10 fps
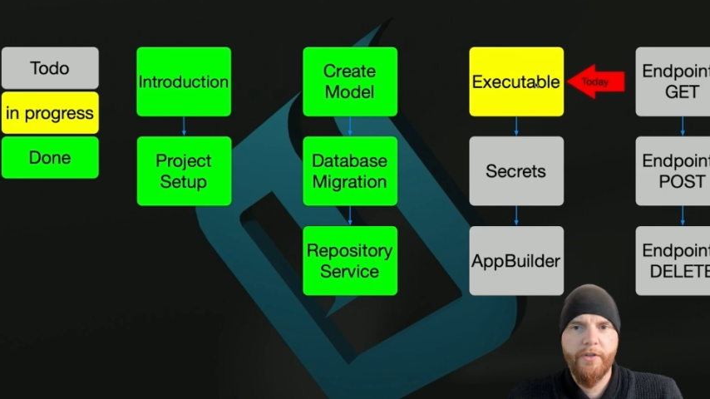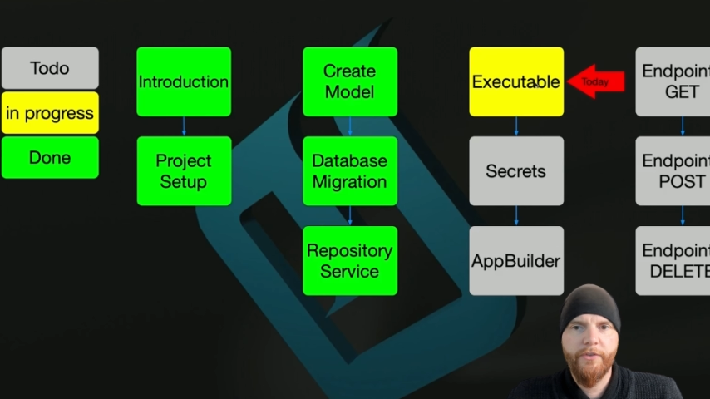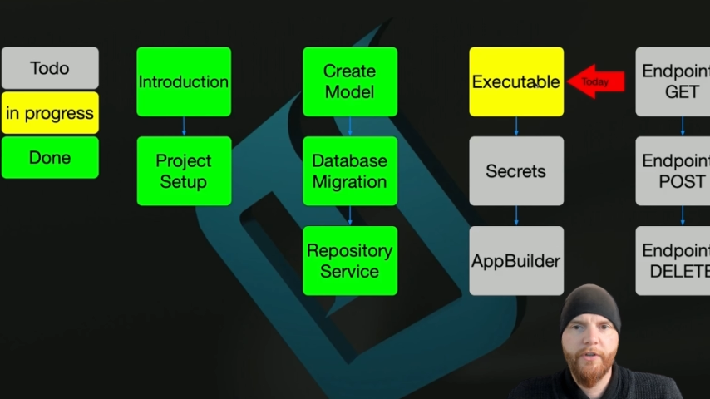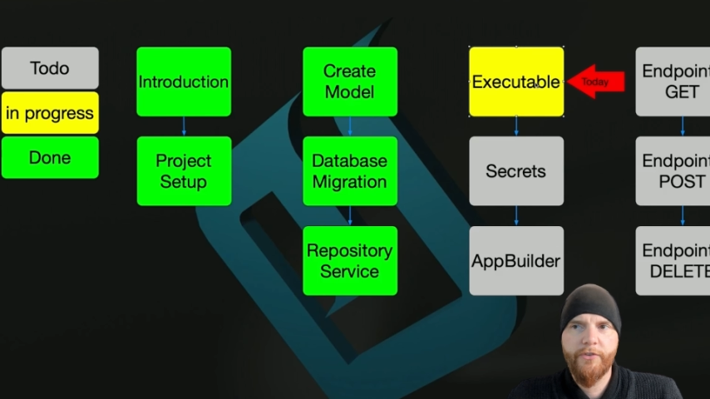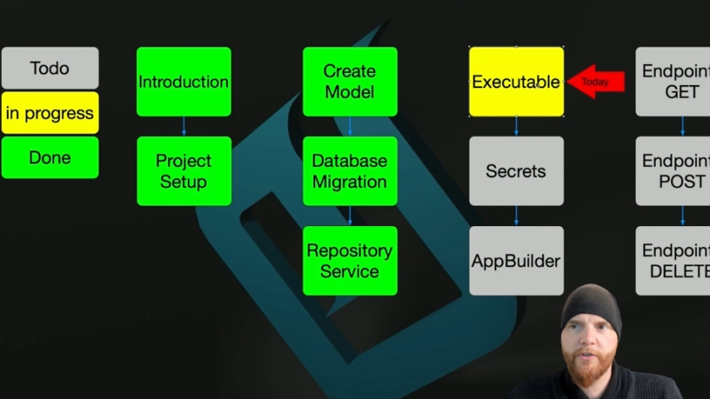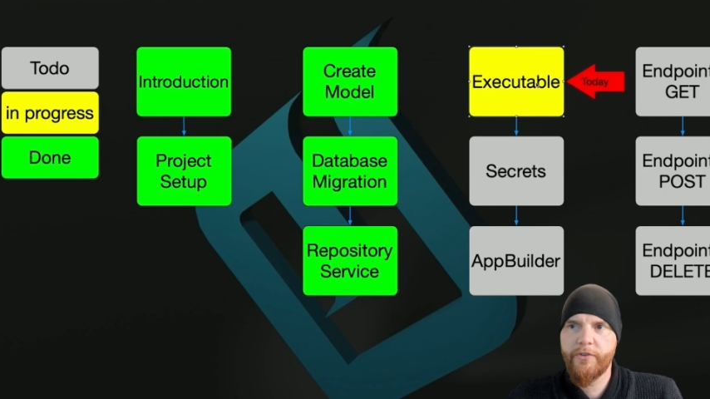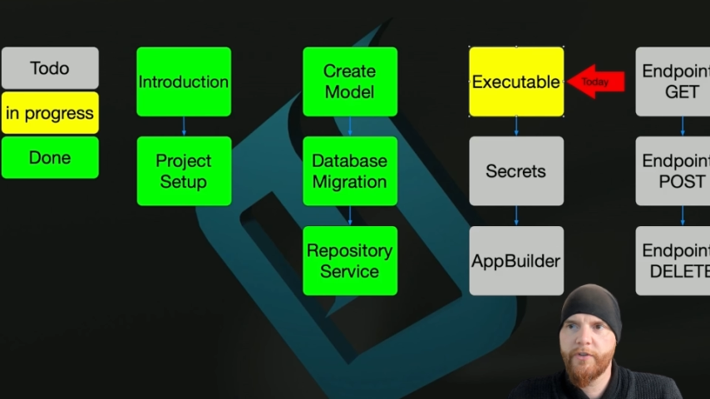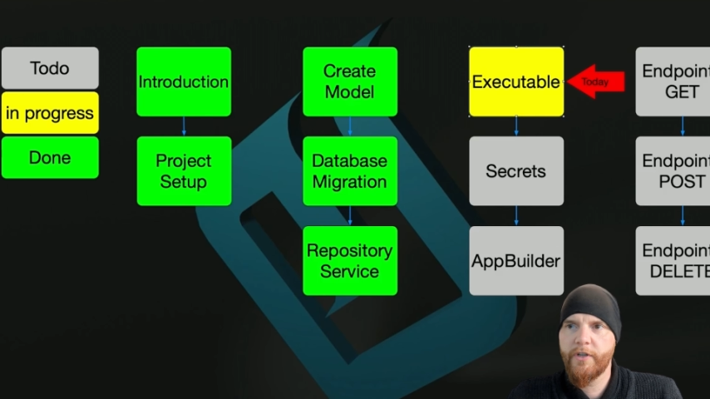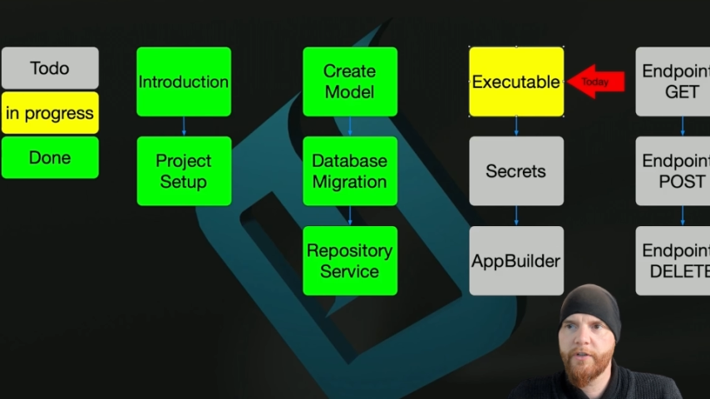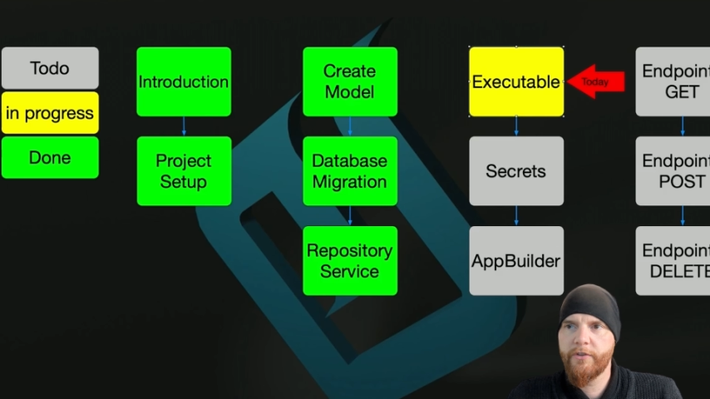This is
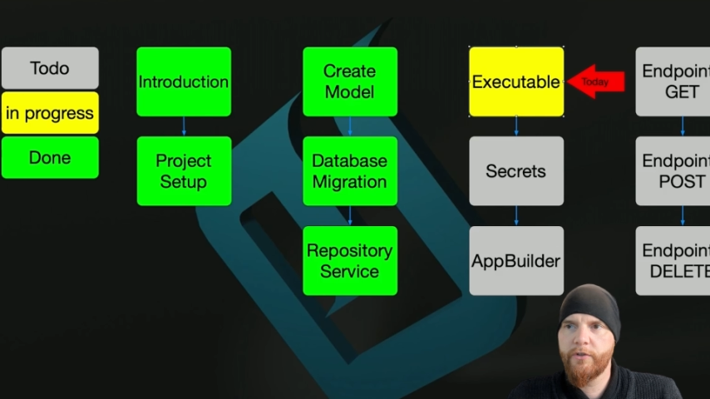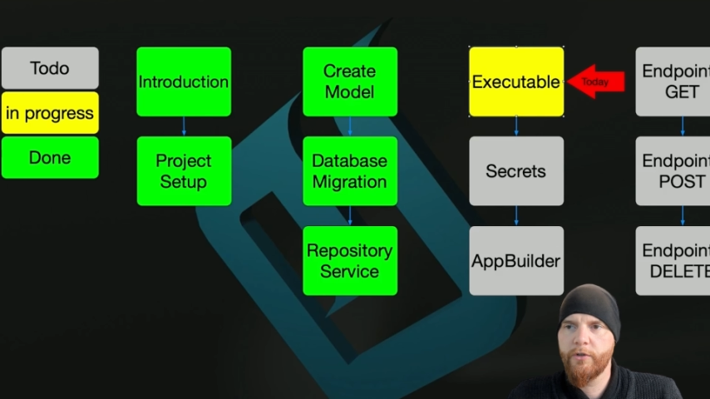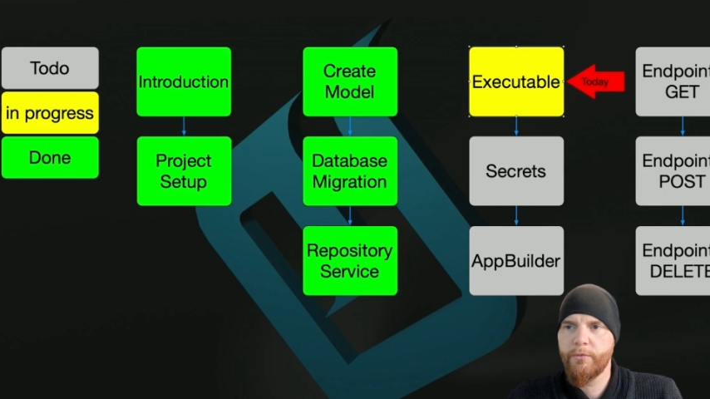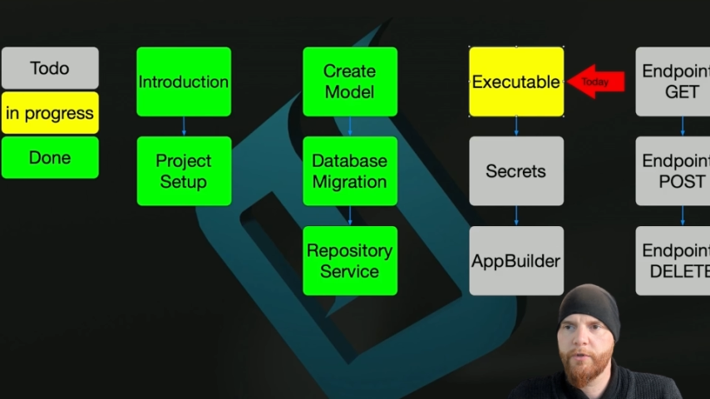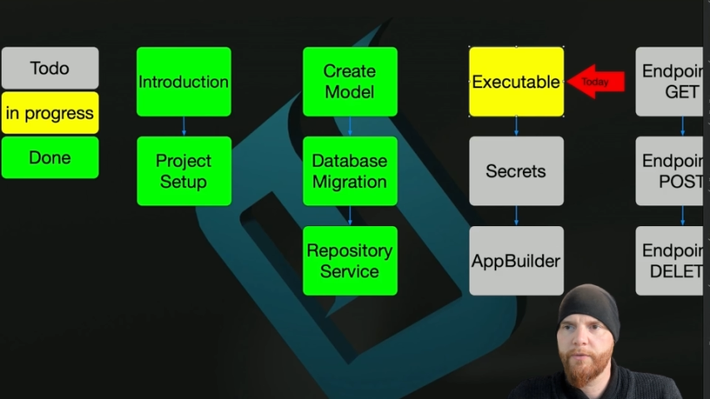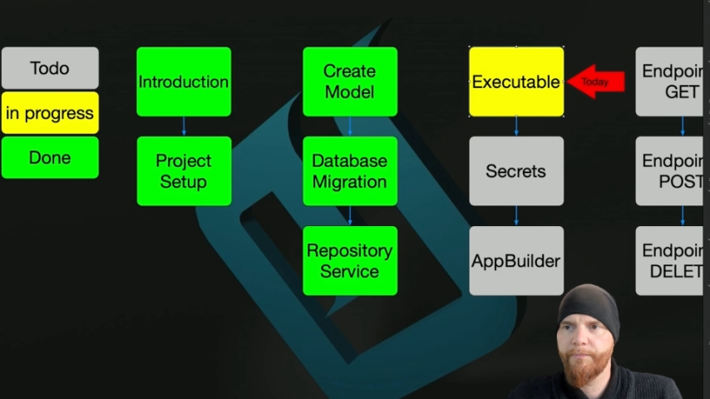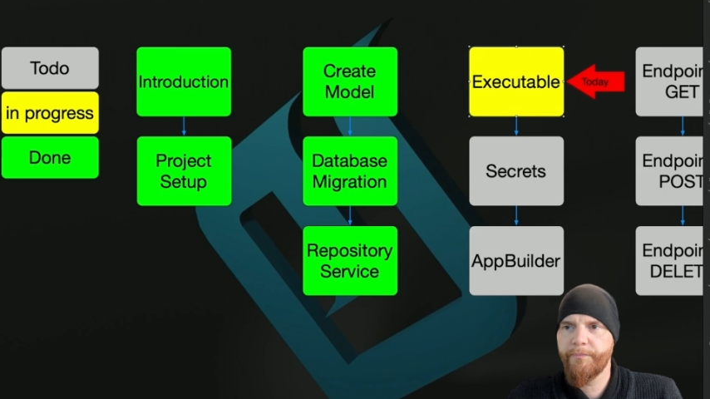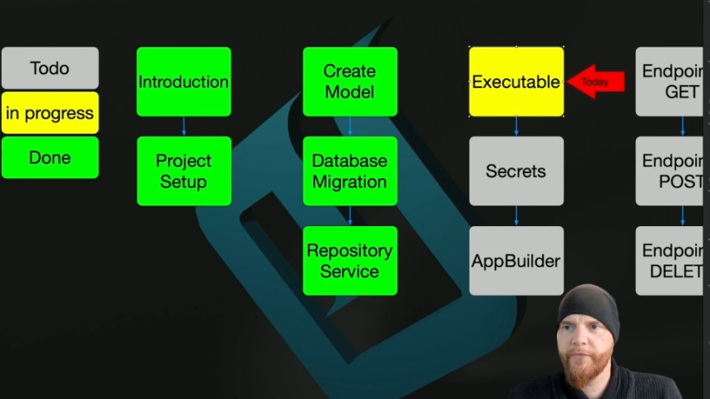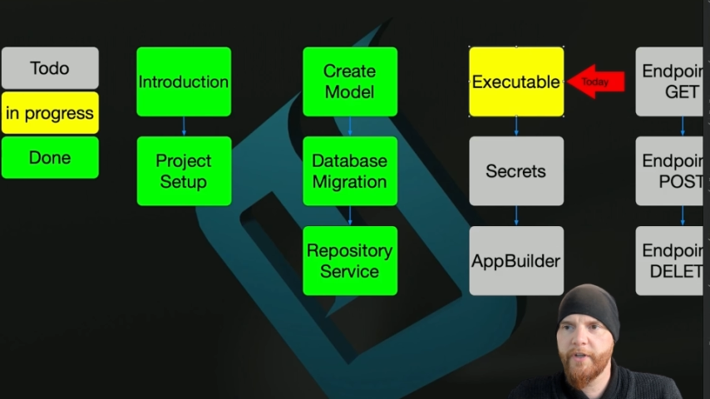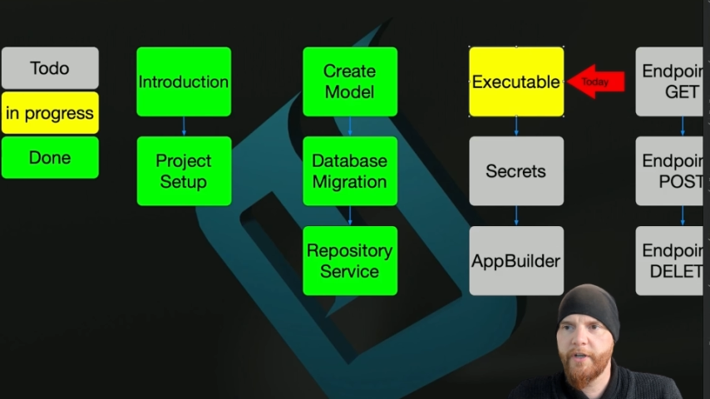the executable.
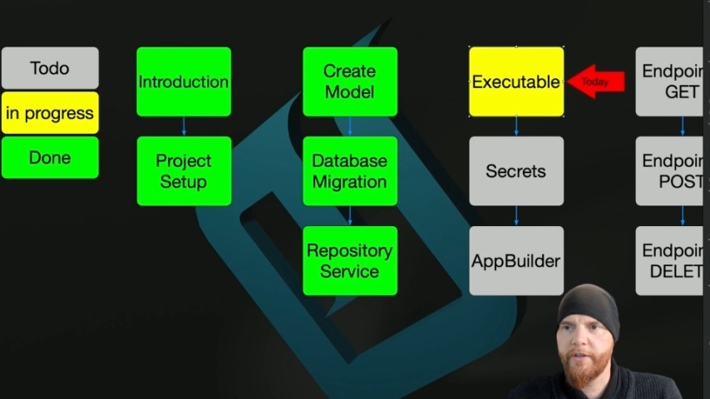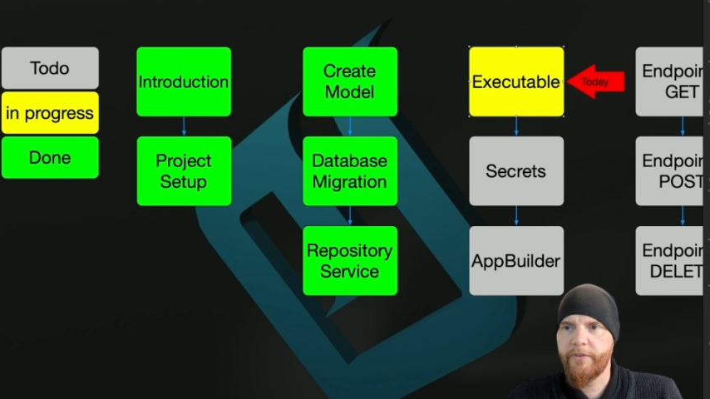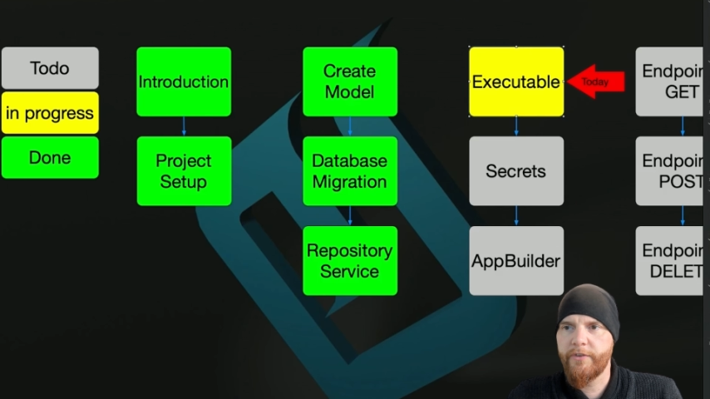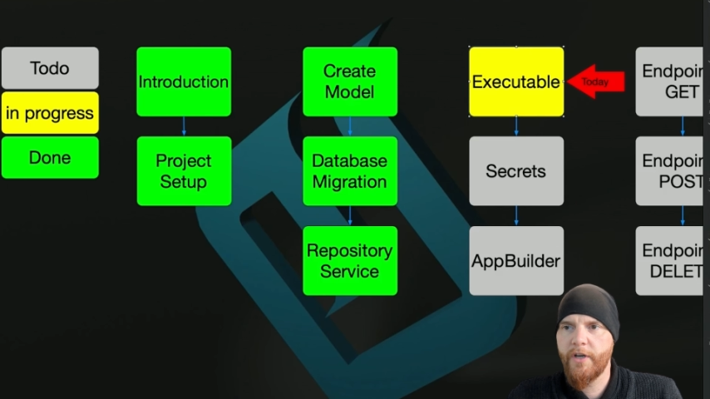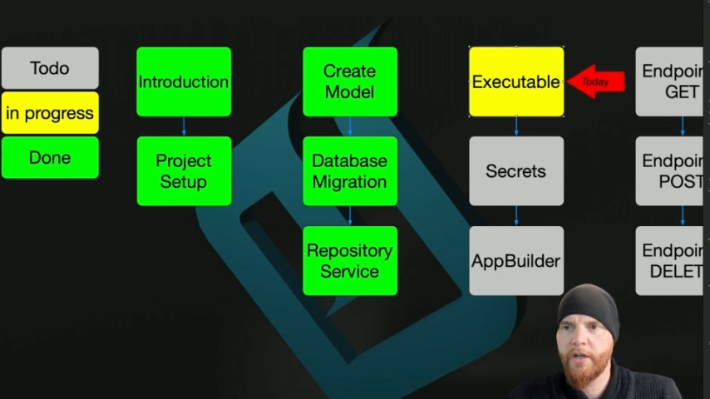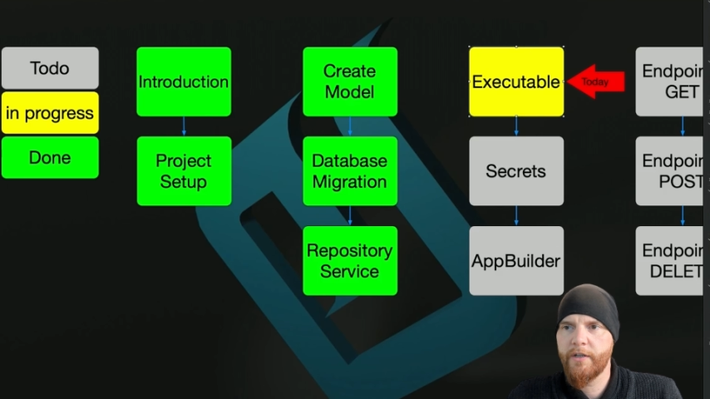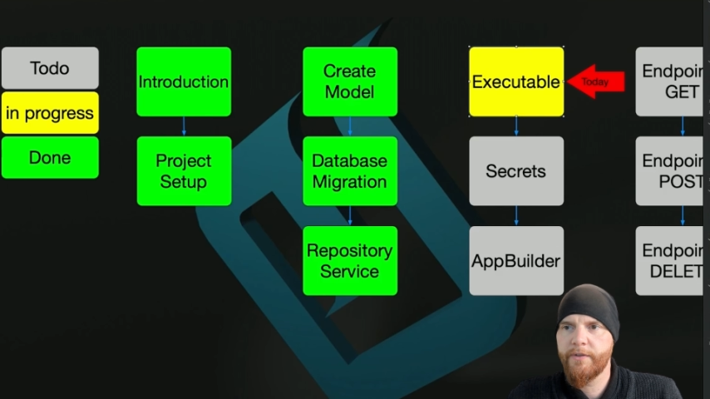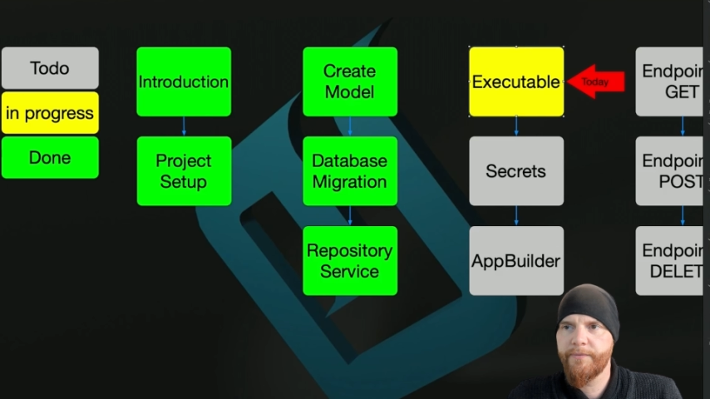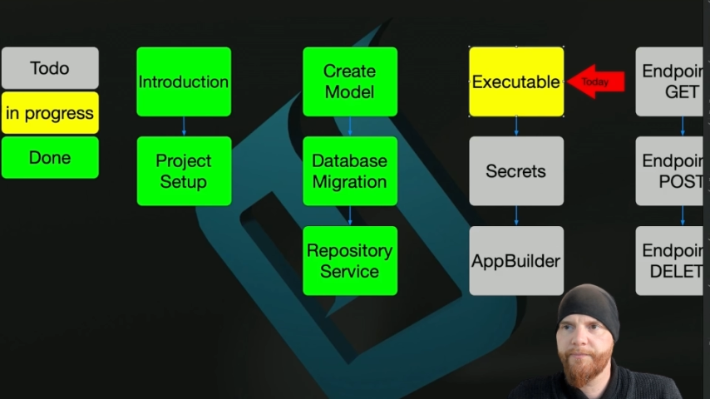It's done.